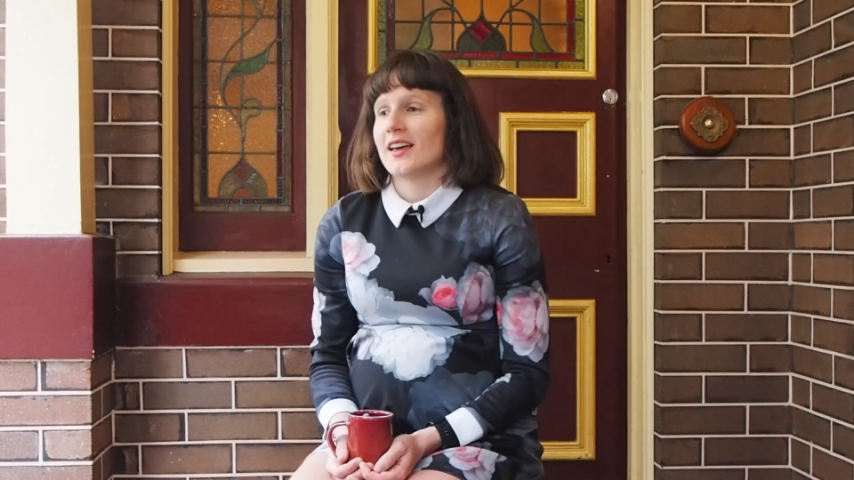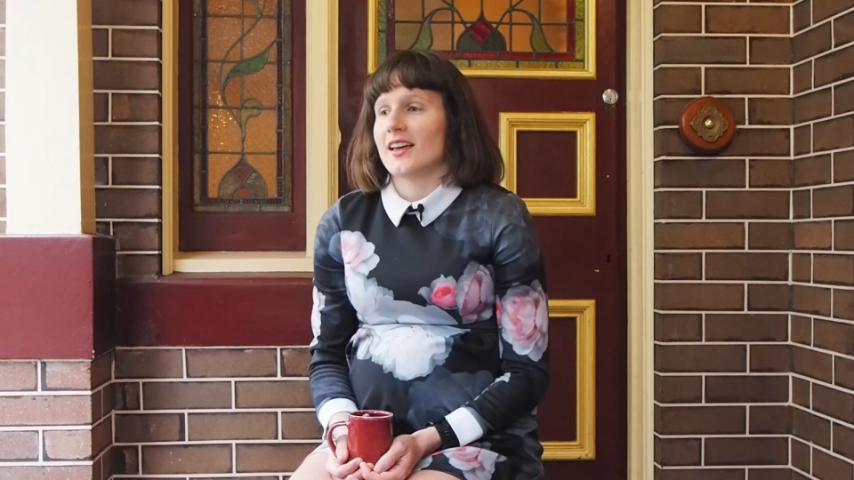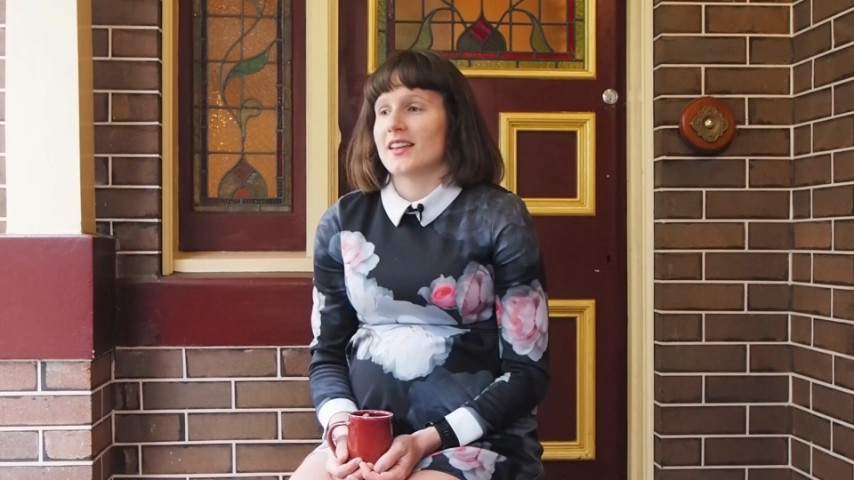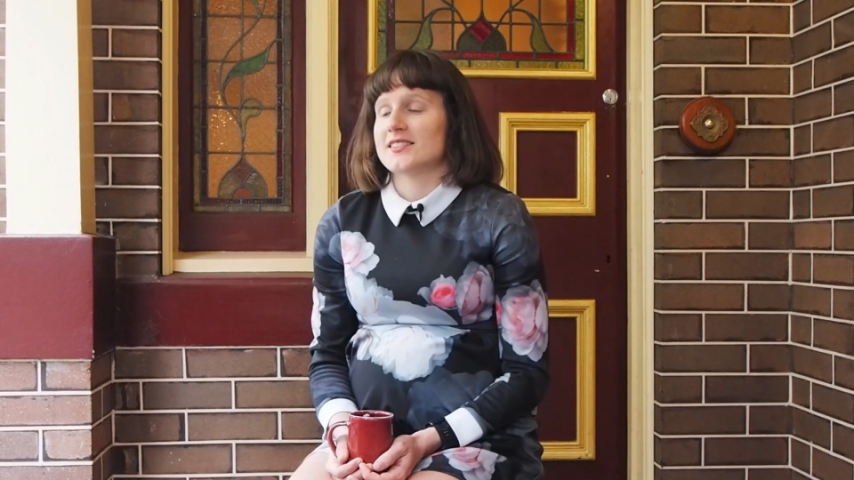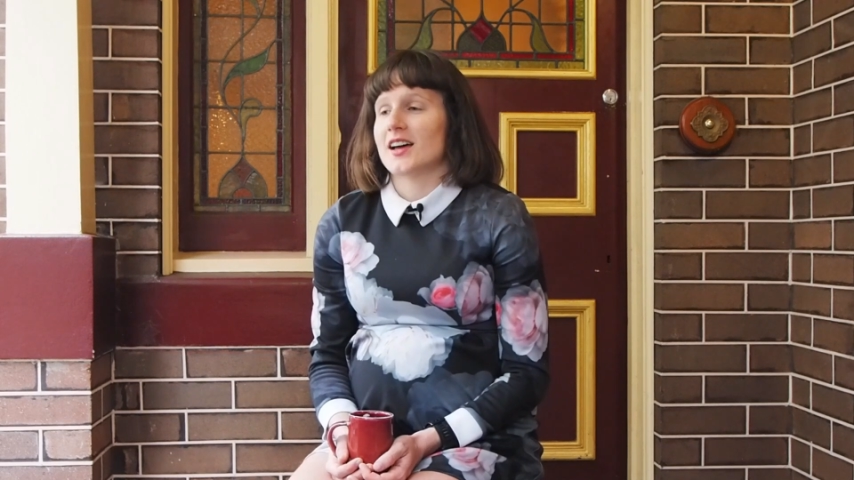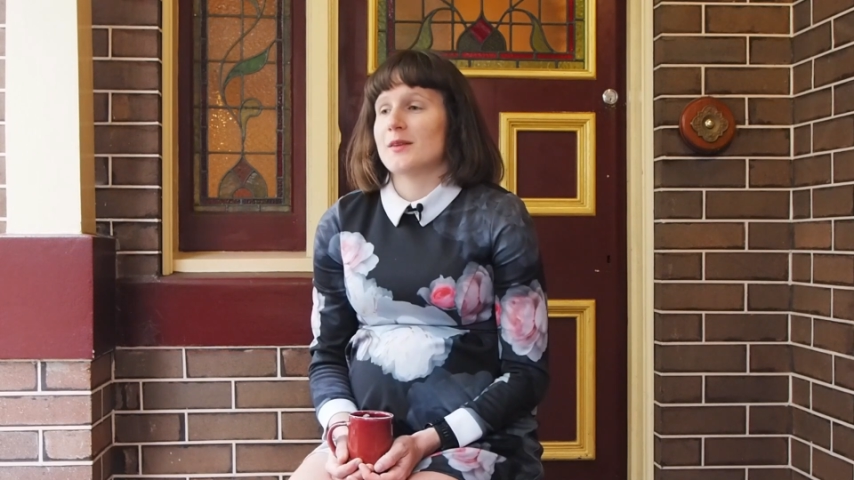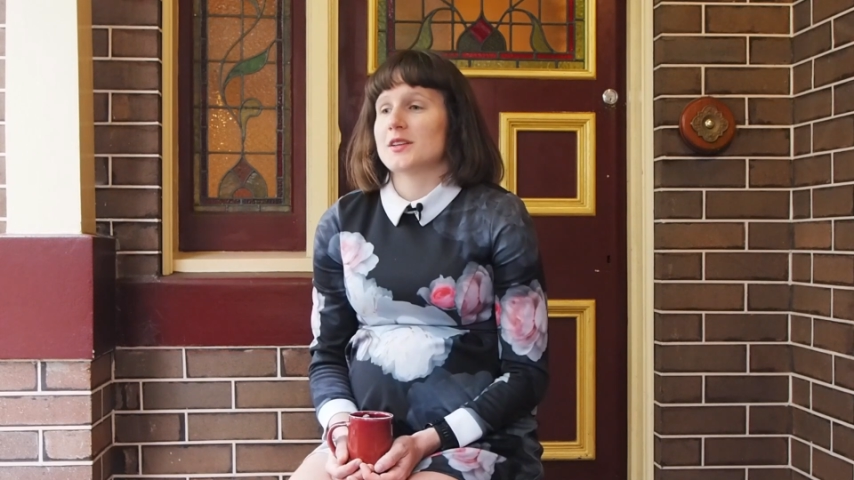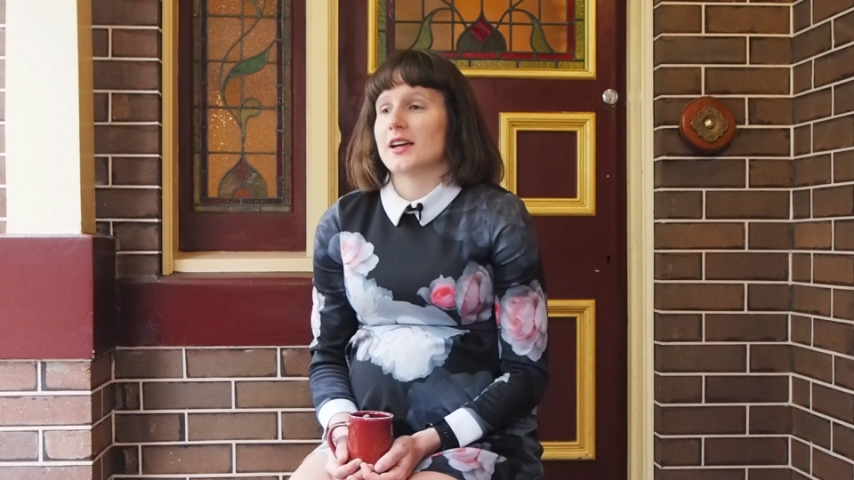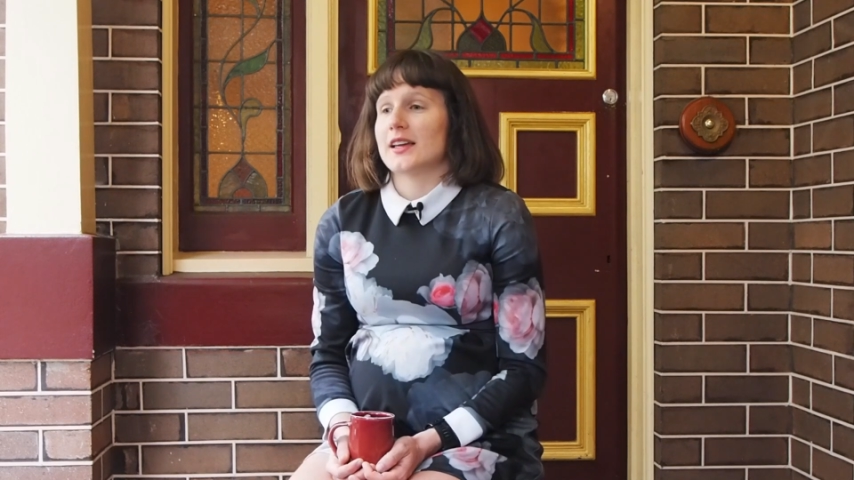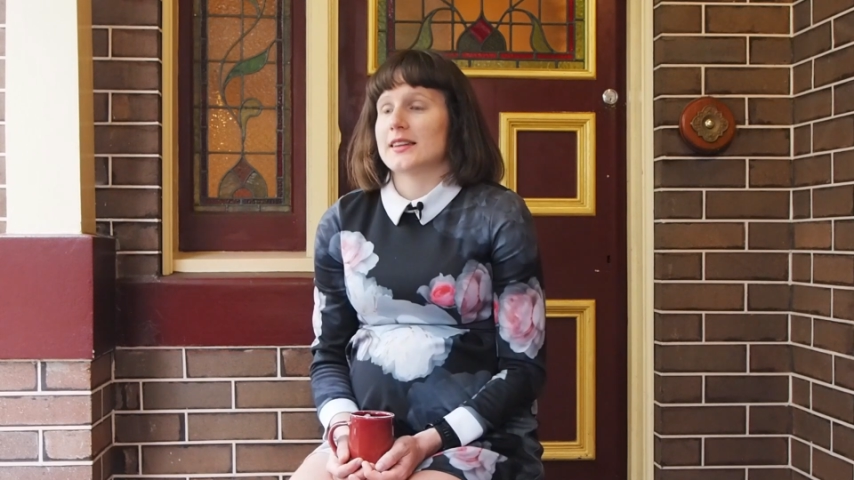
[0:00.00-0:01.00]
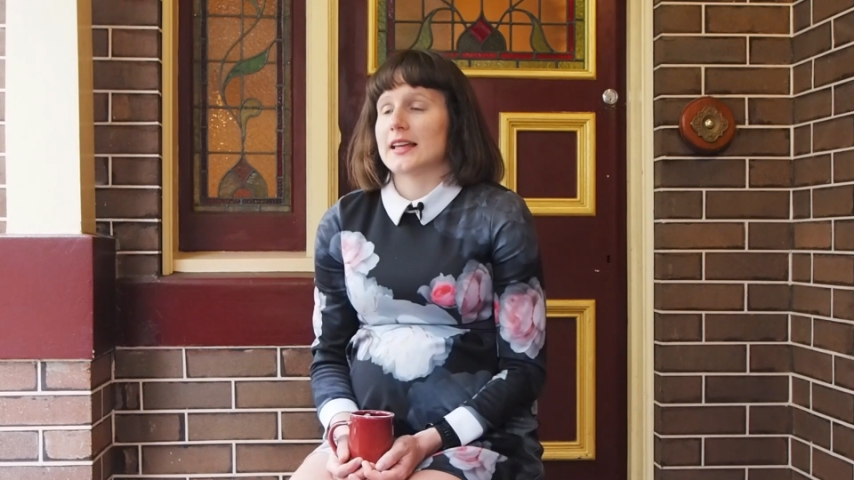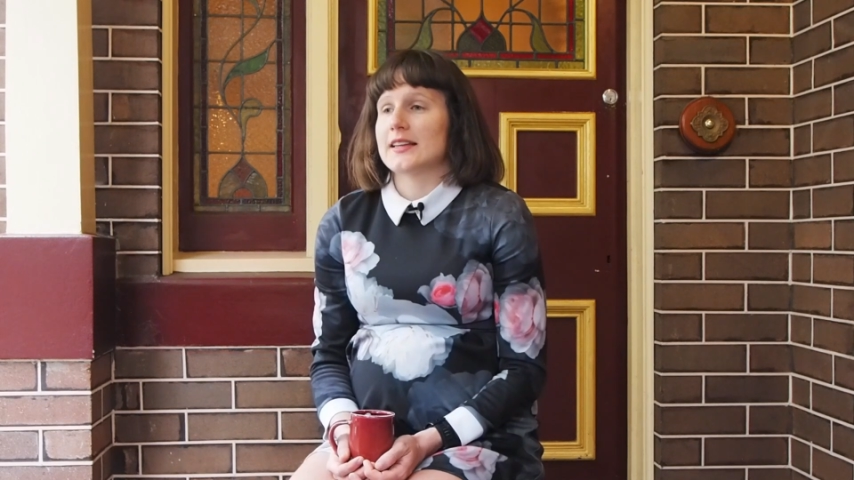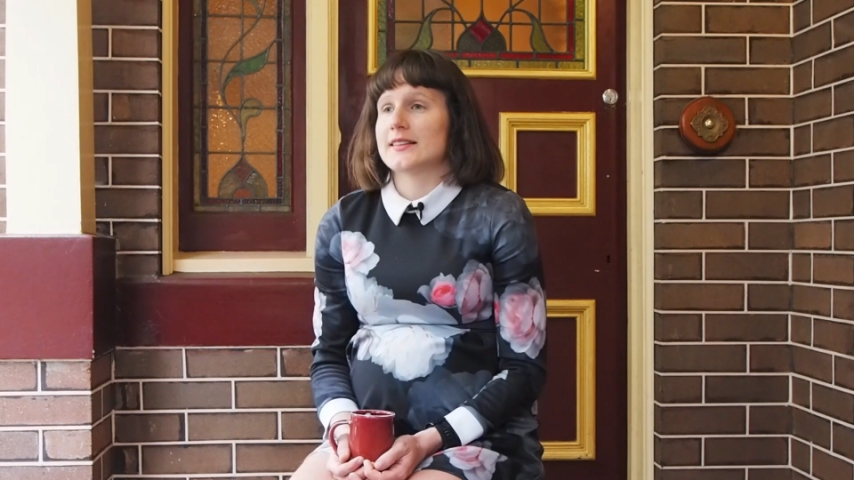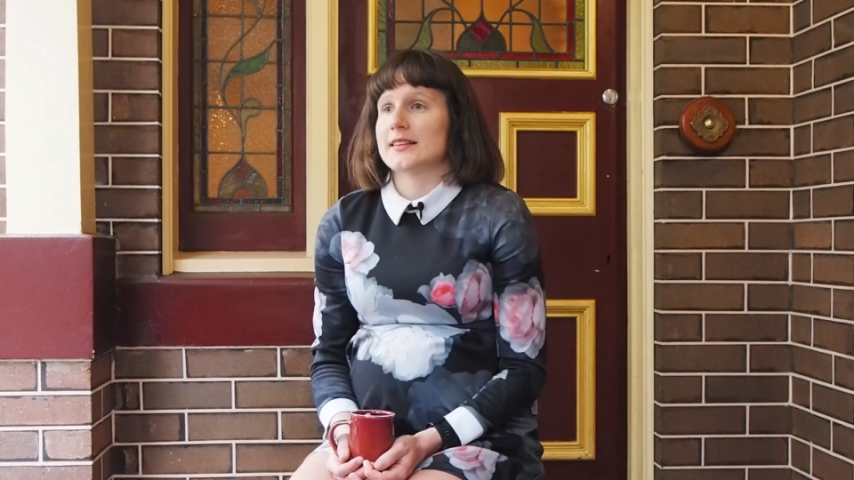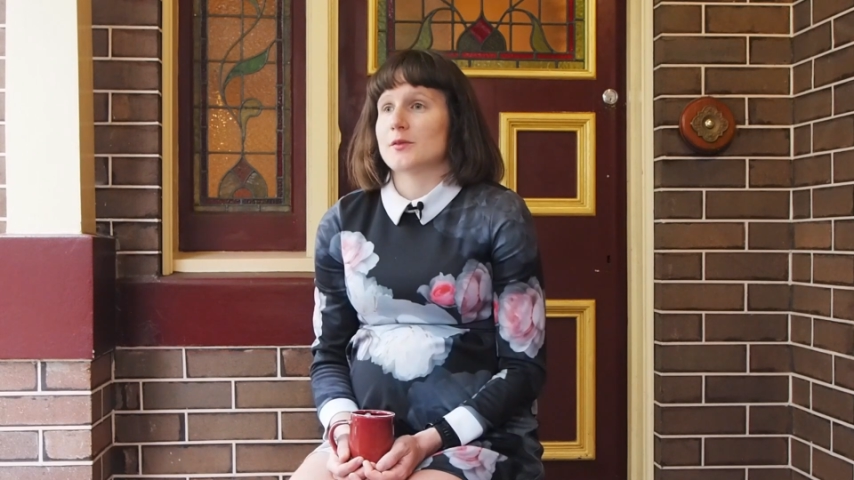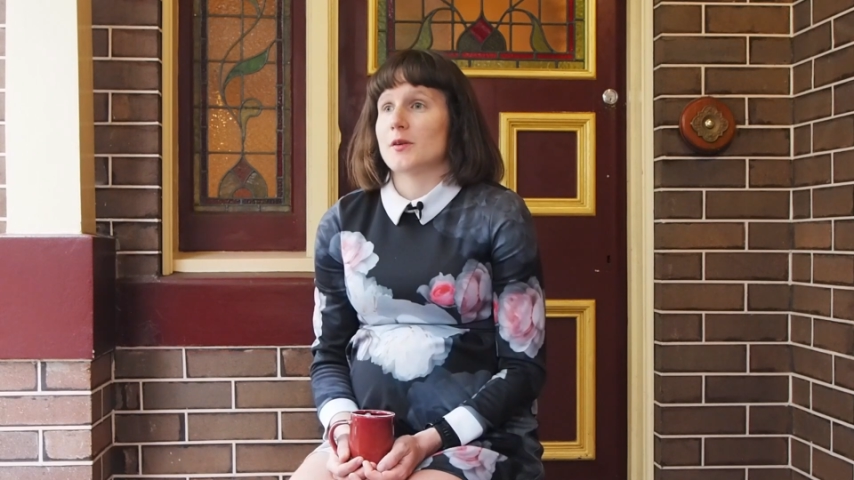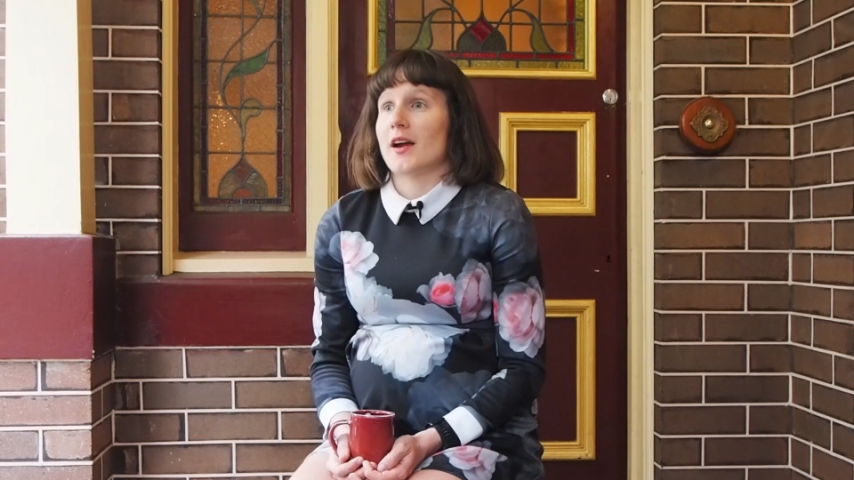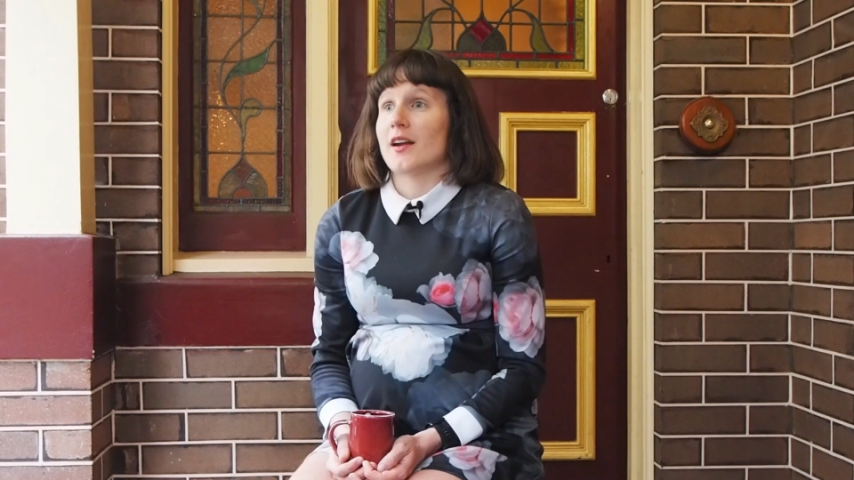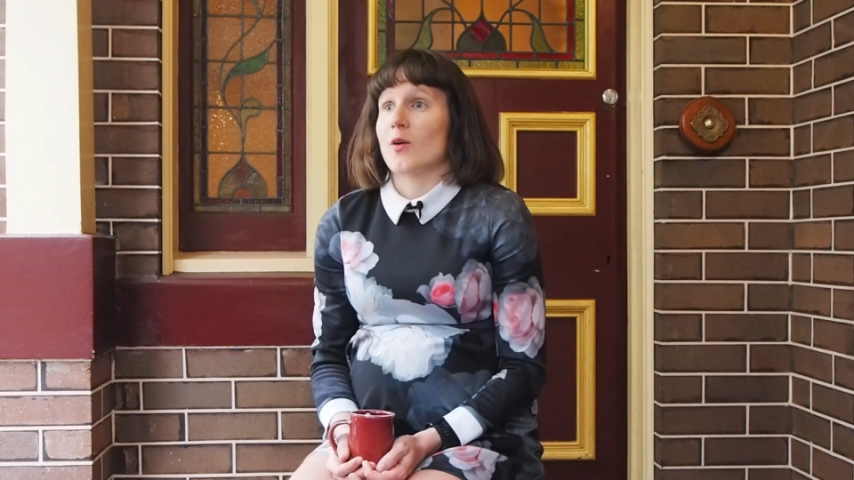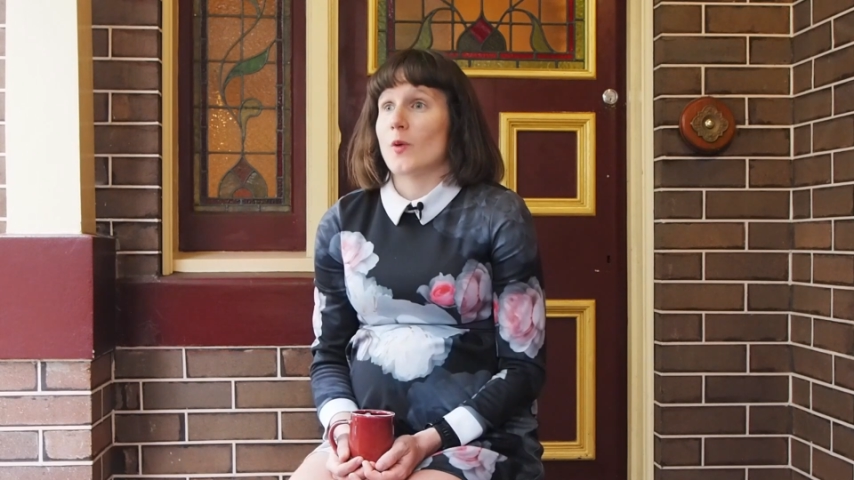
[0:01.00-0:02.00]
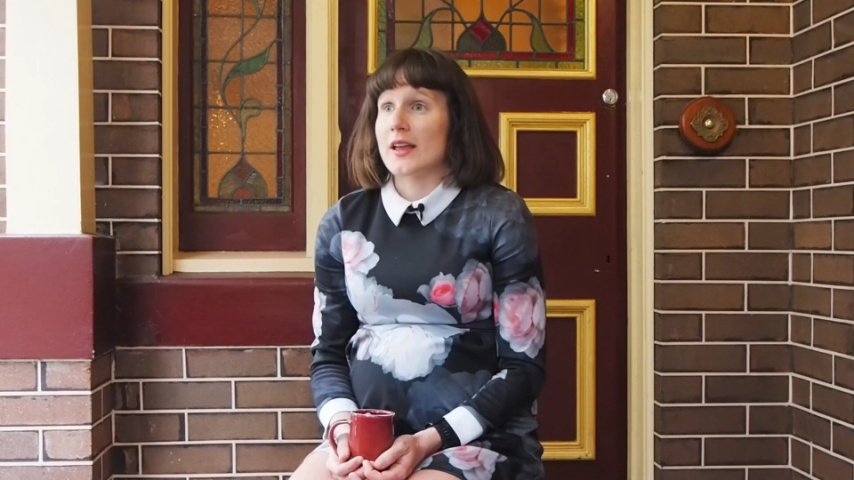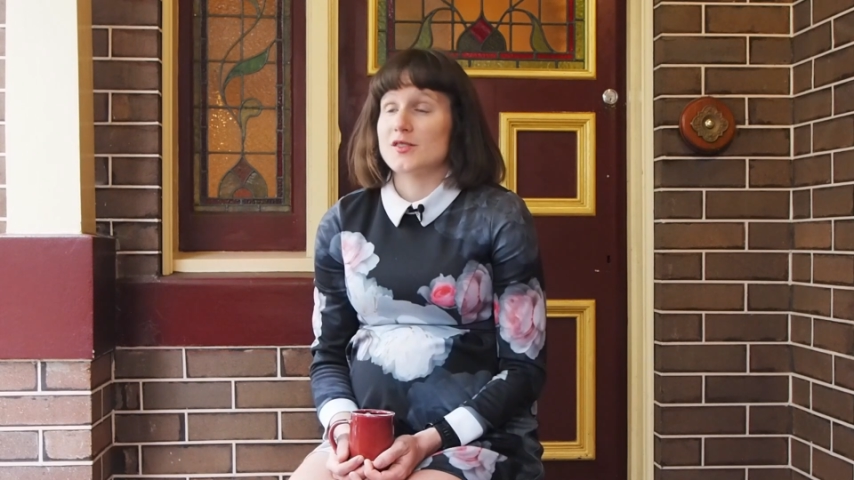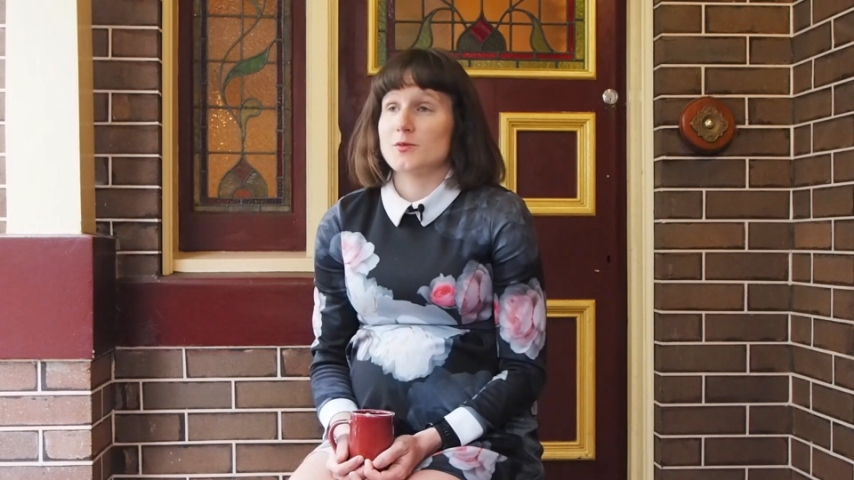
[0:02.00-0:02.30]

It's times like these we're at our weakest,